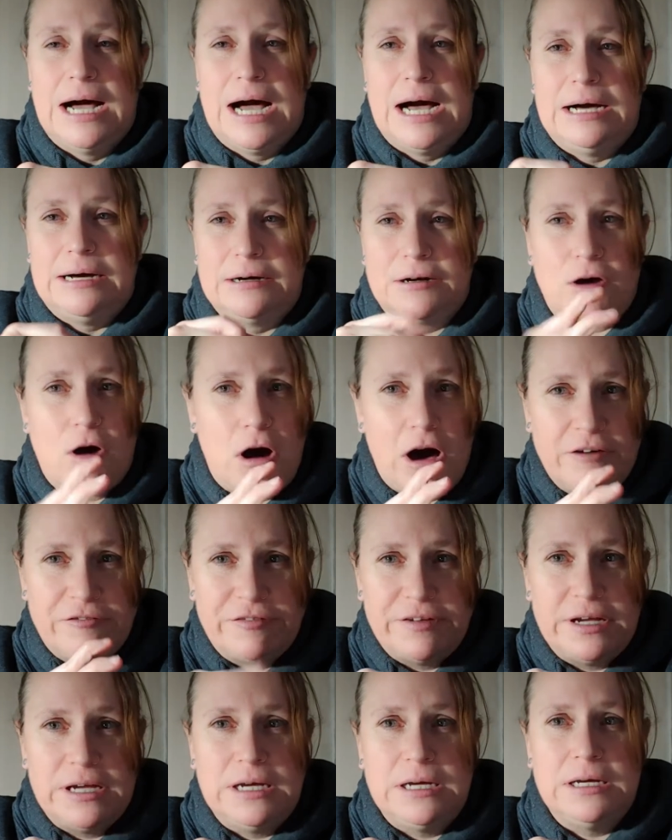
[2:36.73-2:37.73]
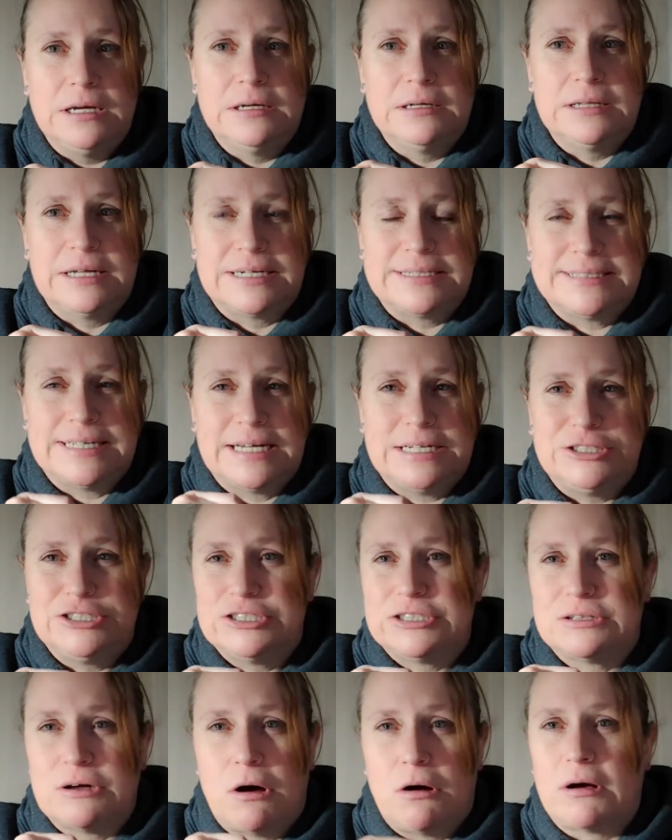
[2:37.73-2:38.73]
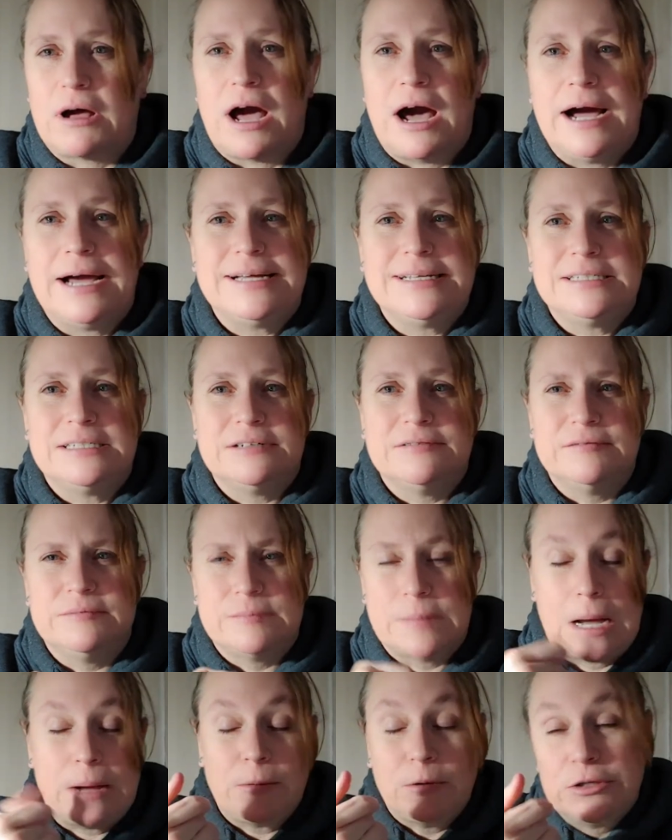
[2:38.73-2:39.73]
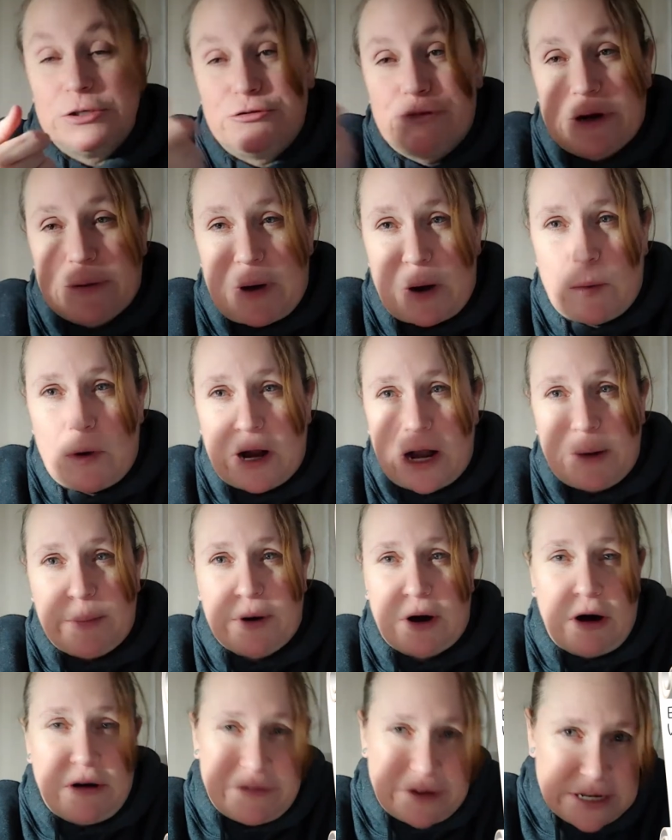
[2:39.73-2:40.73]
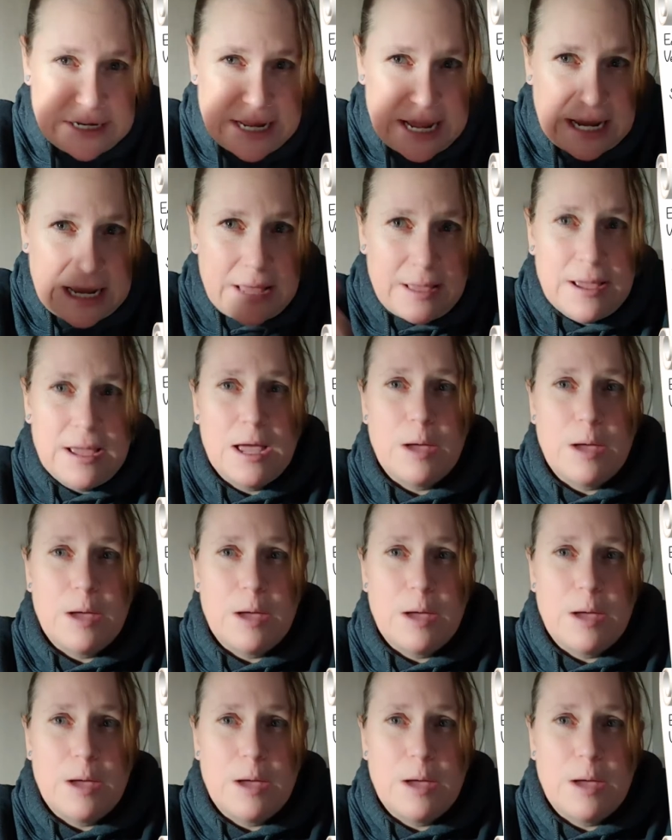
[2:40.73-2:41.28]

uh, coffee, like I say, just all kinds of, I'm only drinking my one cup of coffee a day.